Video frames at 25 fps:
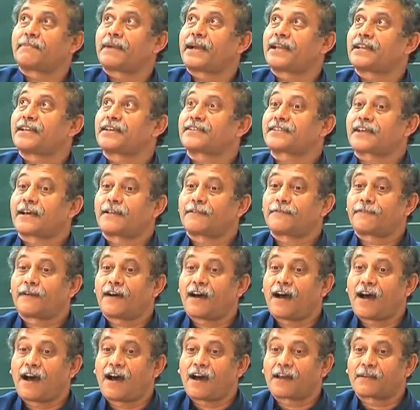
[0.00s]
minus alpha
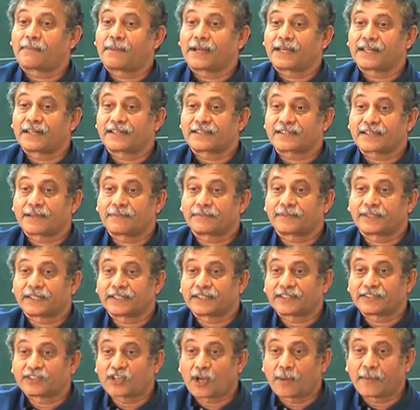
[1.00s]
r minus something
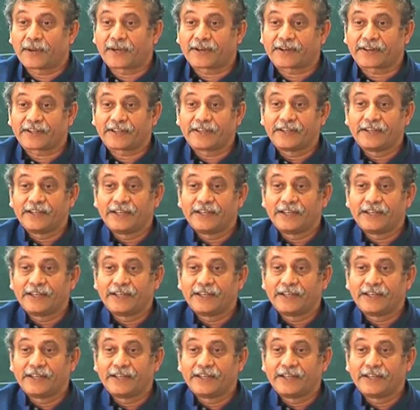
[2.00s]
geometry.